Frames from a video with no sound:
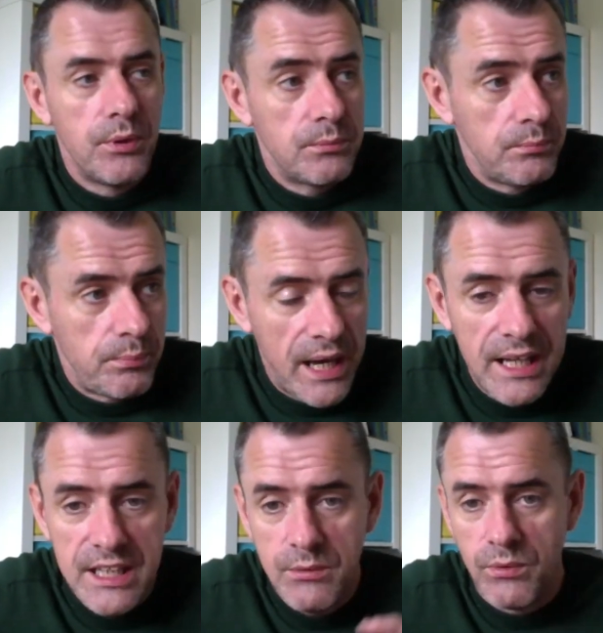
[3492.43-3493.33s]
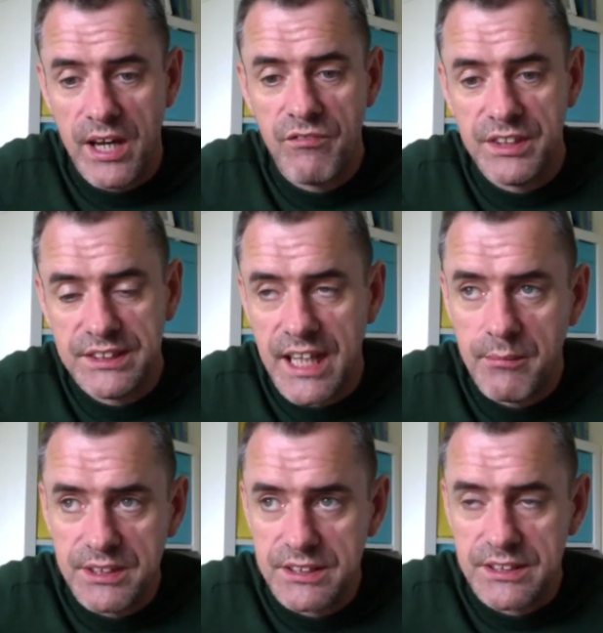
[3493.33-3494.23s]
But Paddy, whatever his
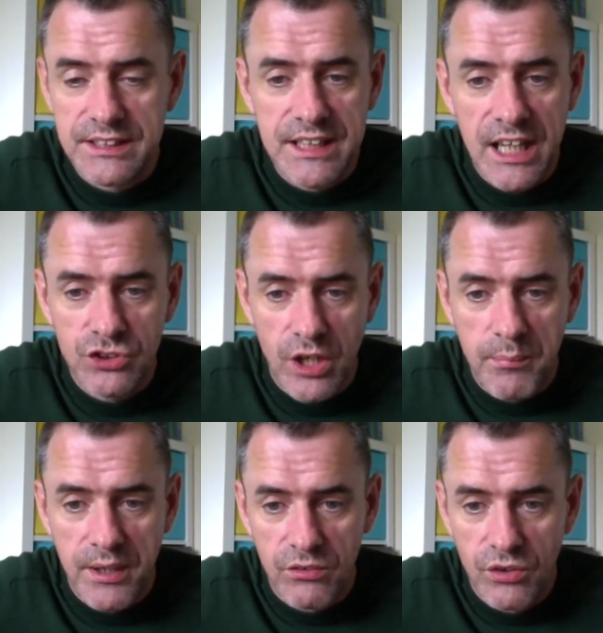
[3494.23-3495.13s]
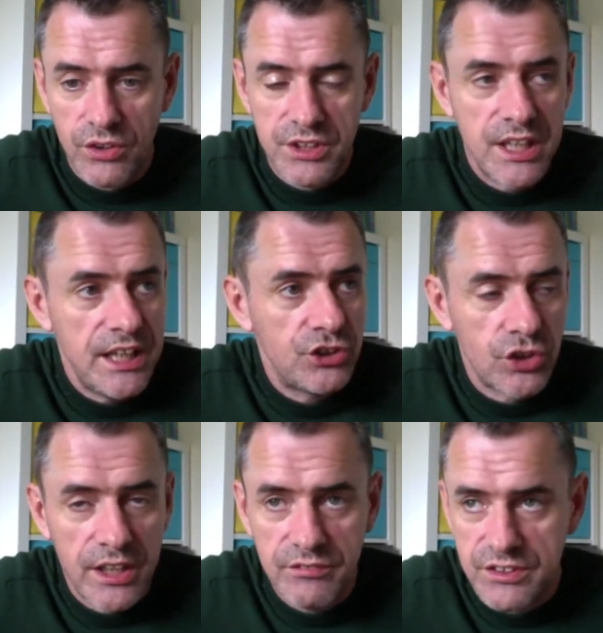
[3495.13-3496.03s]
name is a sales rep on the road, and he
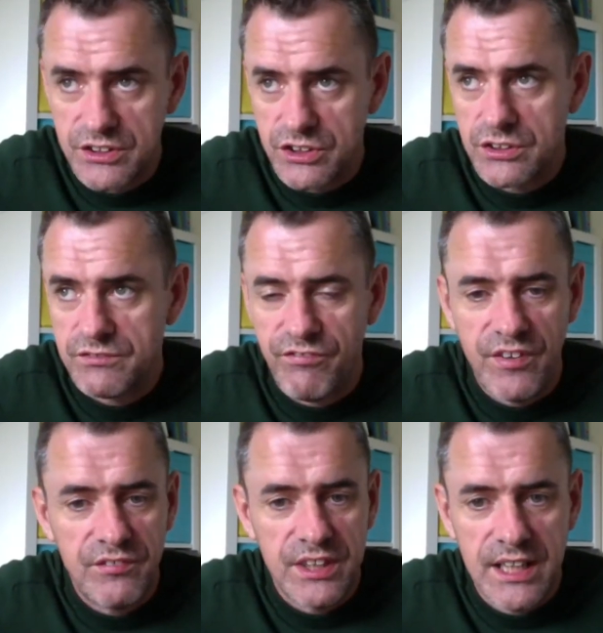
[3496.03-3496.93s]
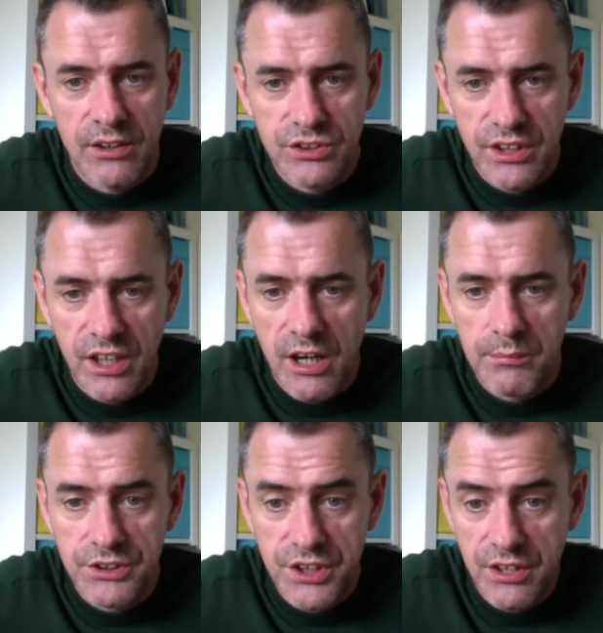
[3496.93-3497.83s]
drives 50,000
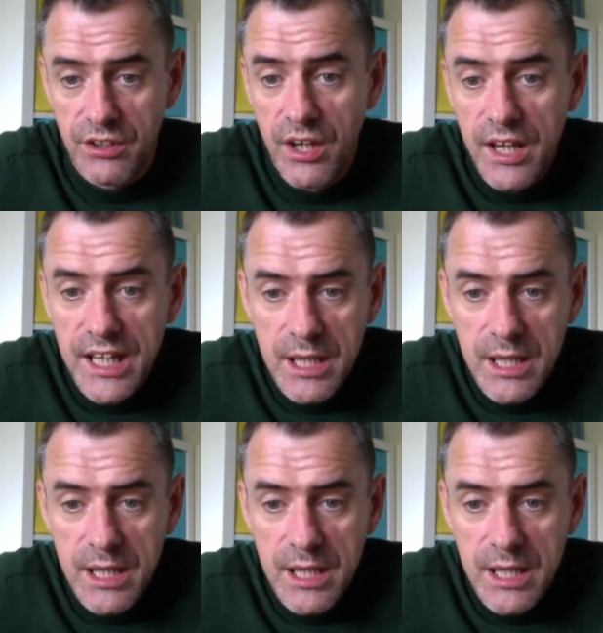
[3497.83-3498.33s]
kilometres a year.